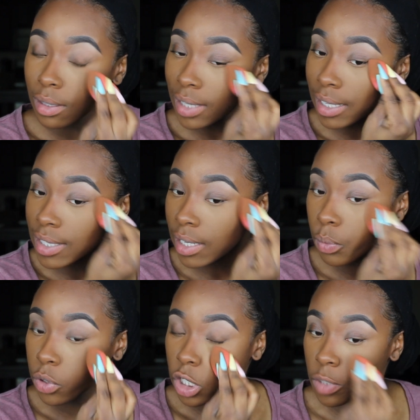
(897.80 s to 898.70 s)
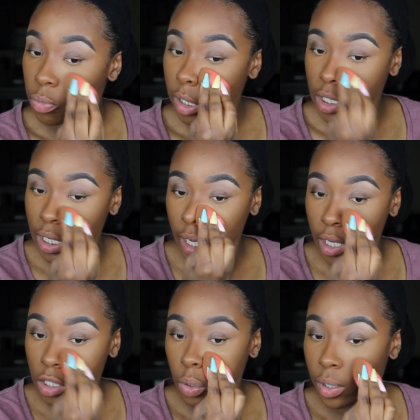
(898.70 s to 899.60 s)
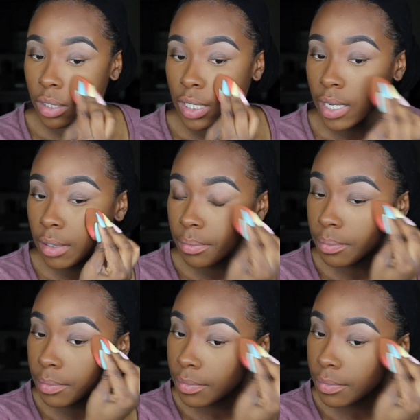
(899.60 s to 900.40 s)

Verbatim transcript: That's it. We're just pressing it into our skin.